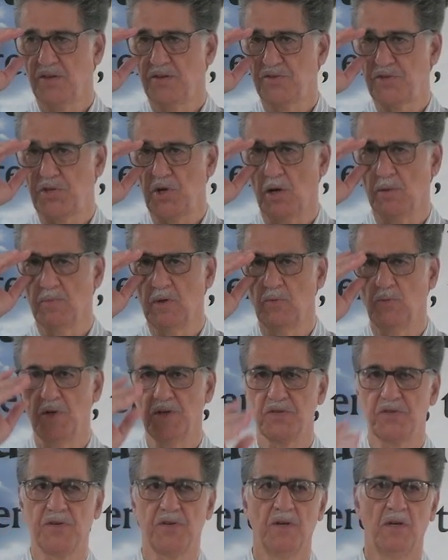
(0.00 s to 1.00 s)
sermon
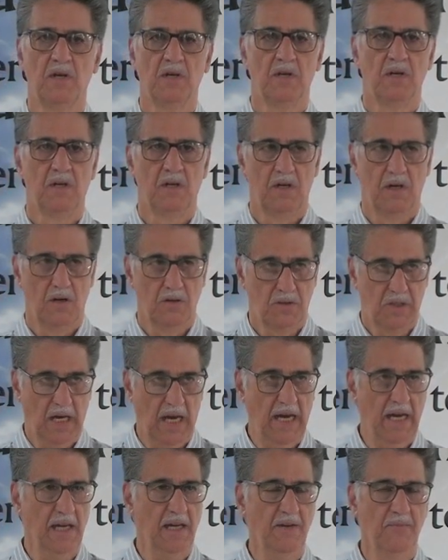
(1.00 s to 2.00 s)
was
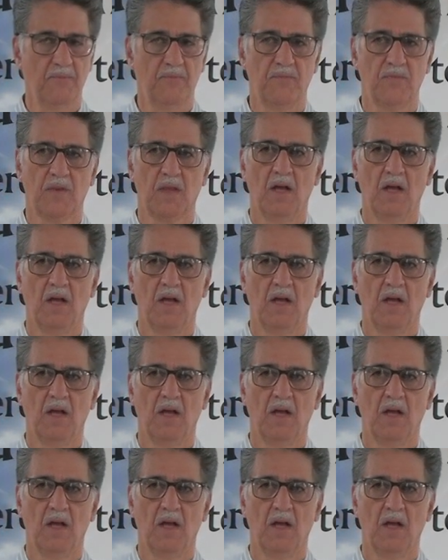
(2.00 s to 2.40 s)
okay,